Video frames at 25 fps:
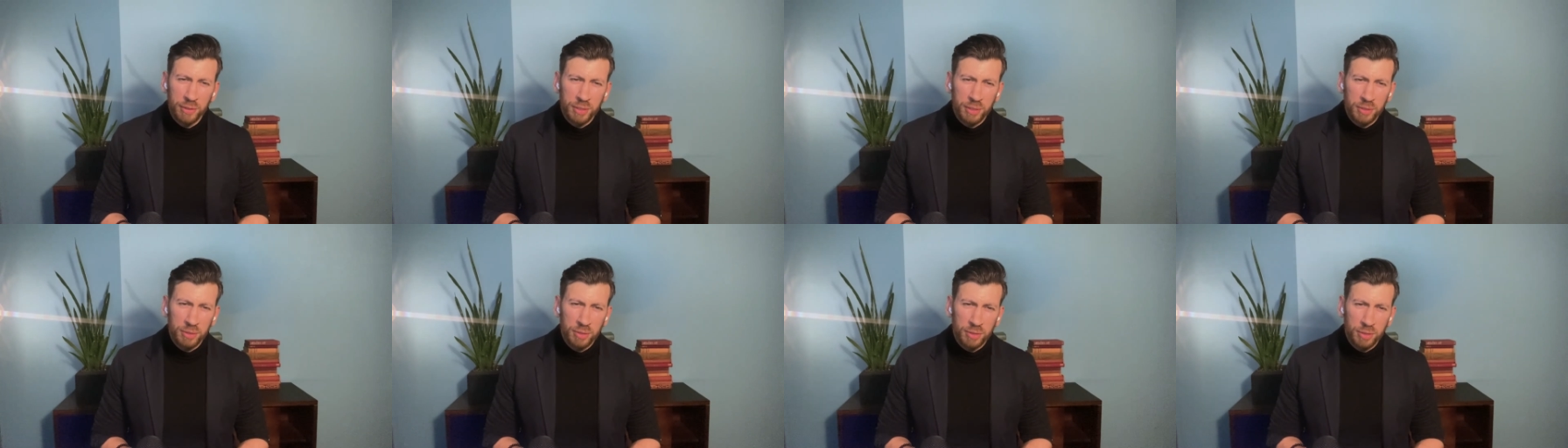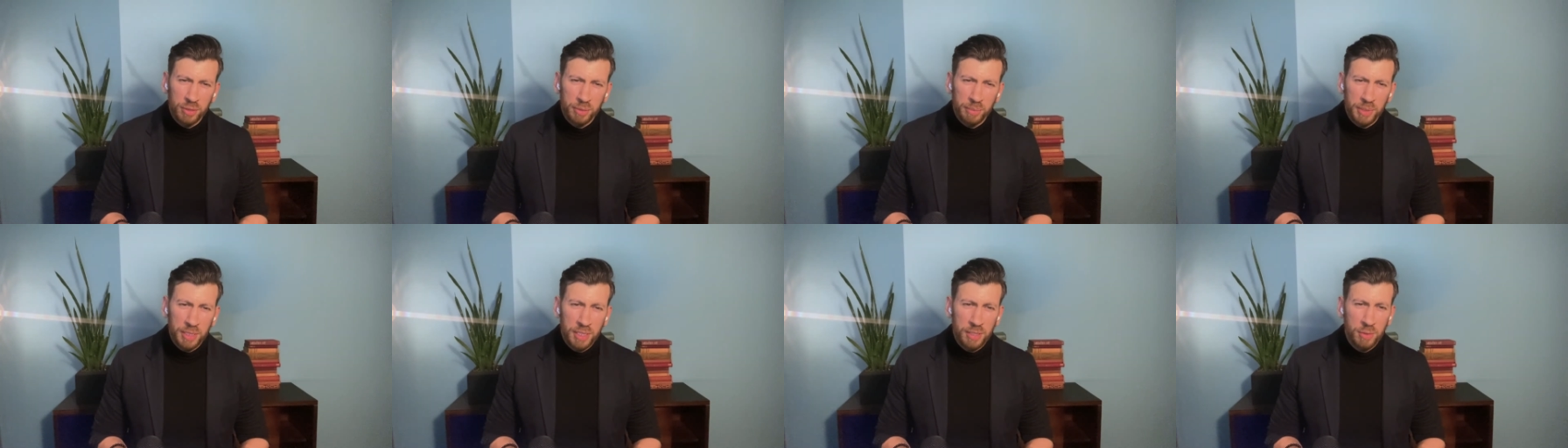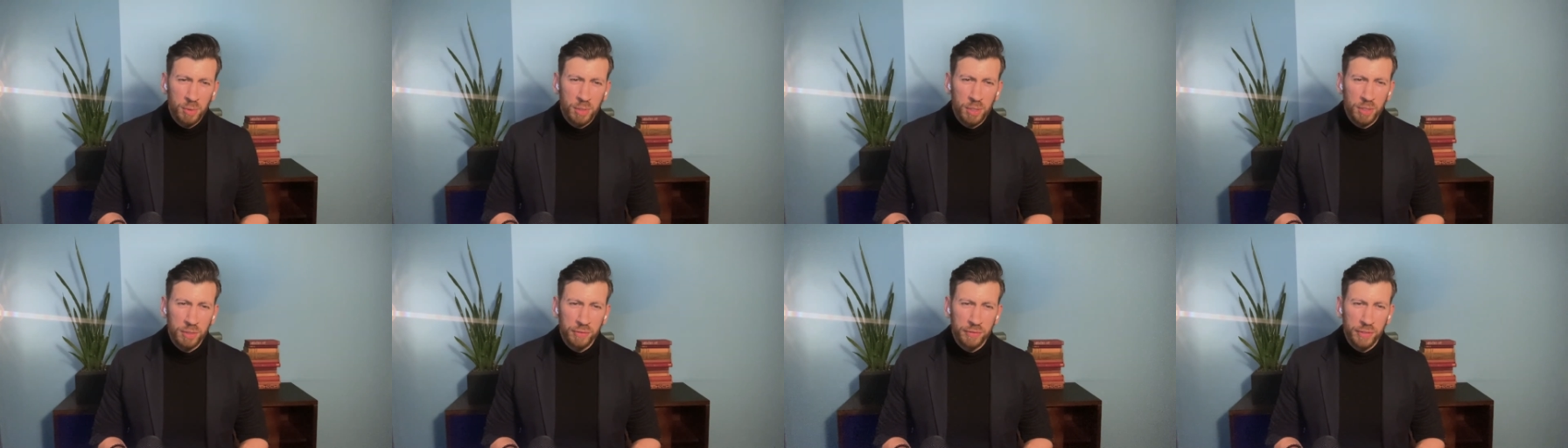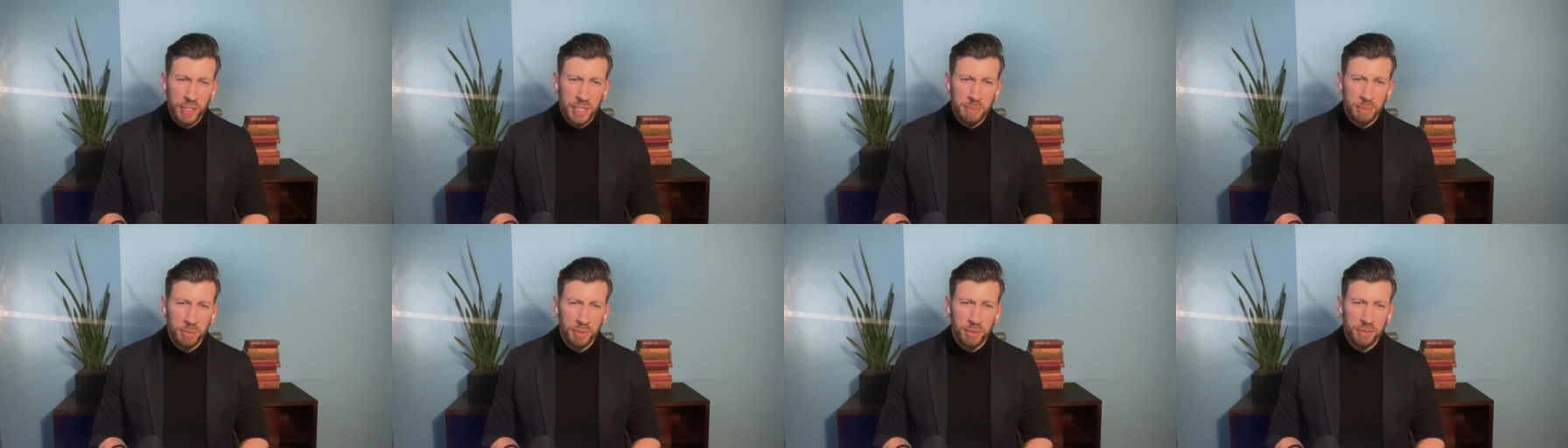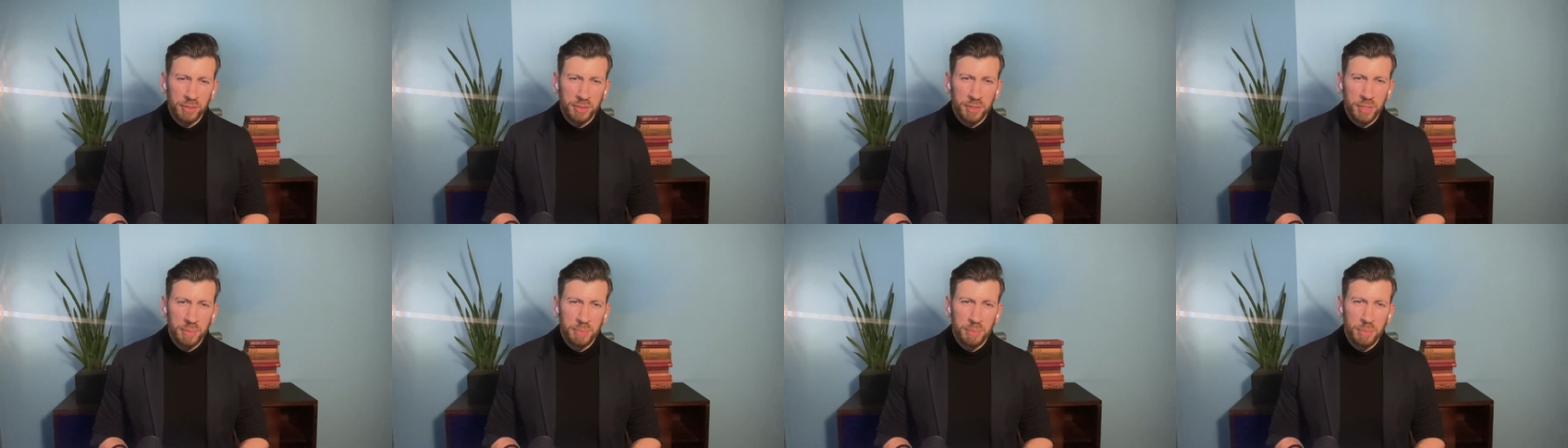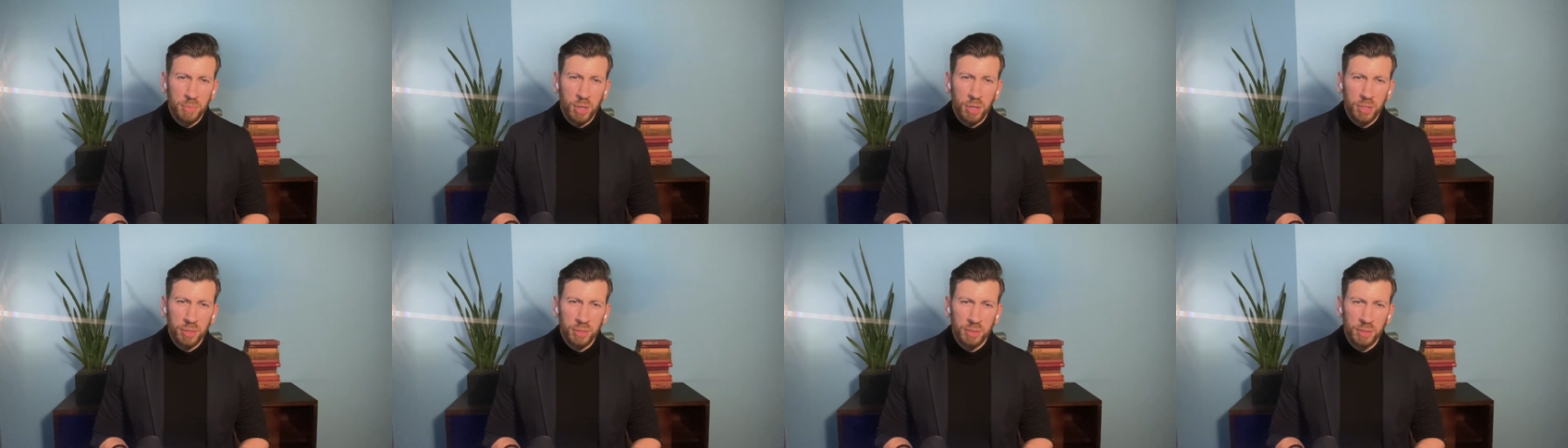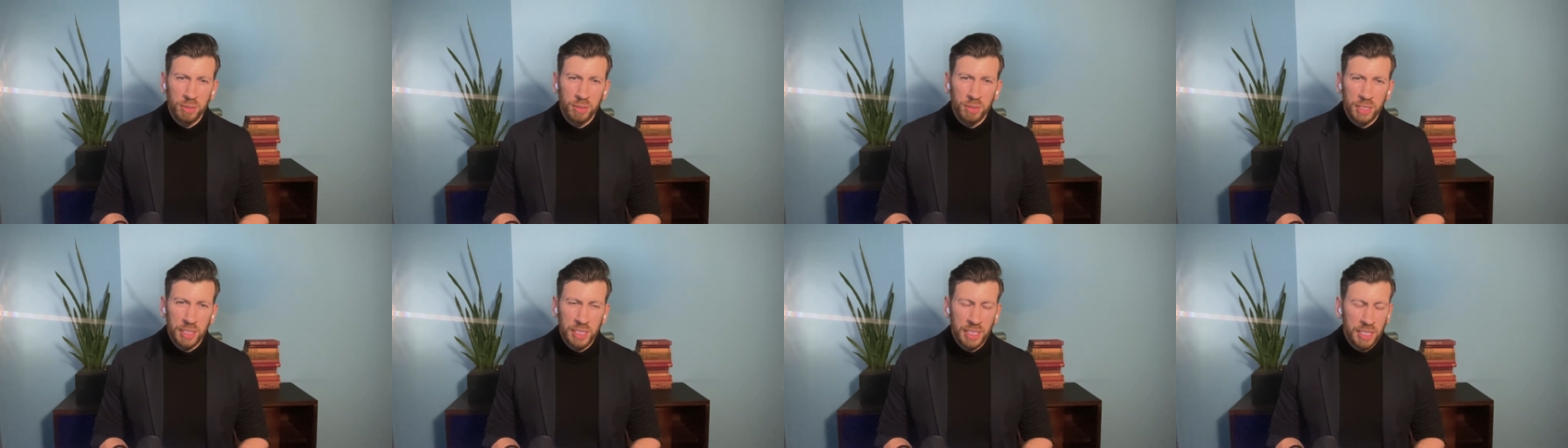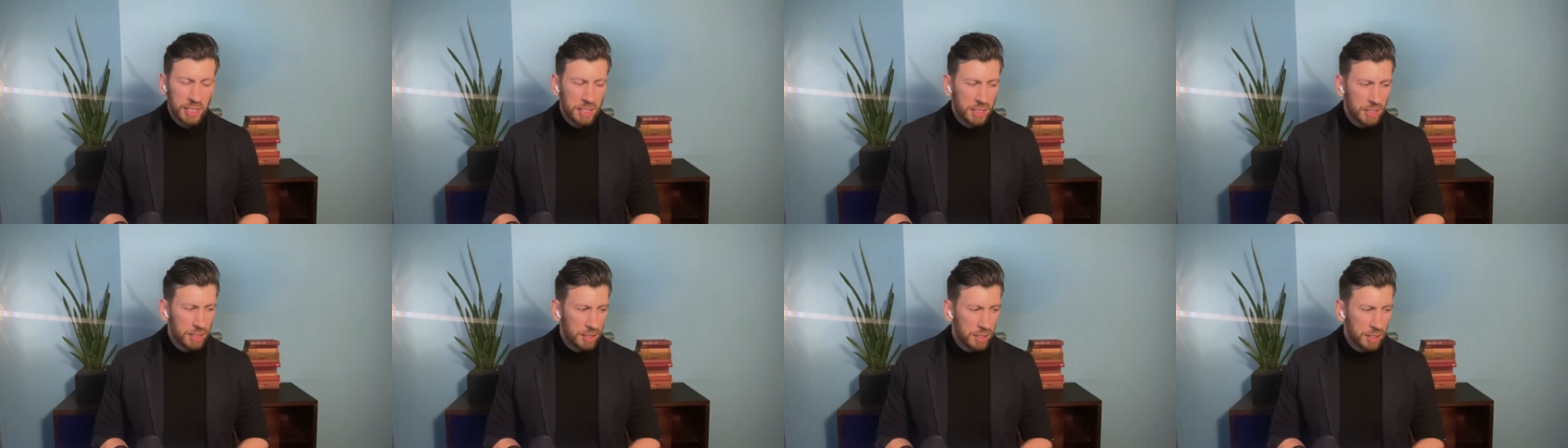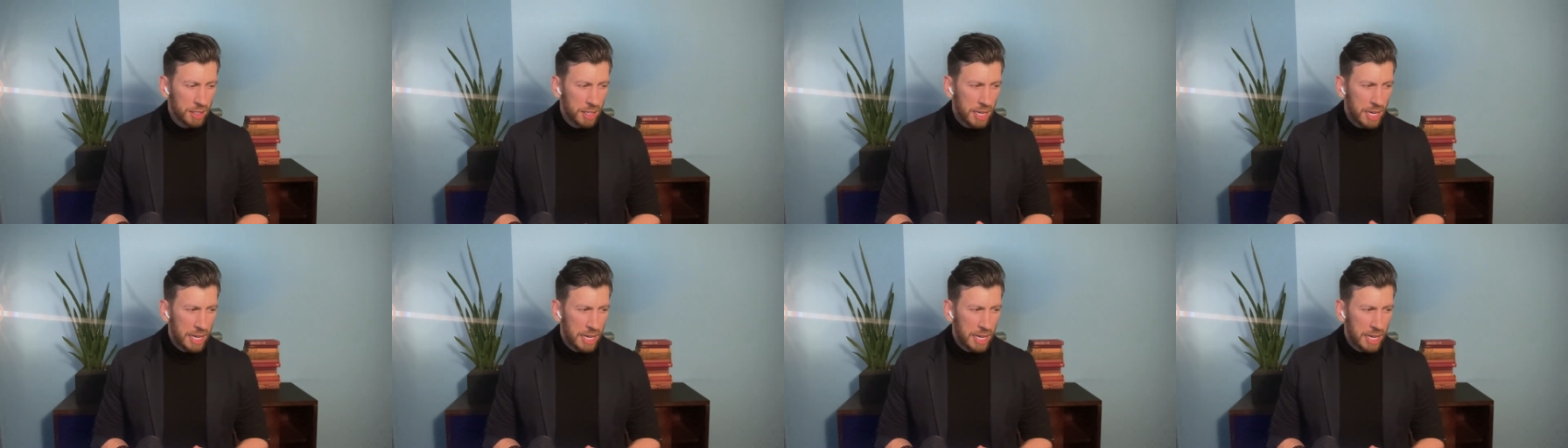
for you to be a world famous model, and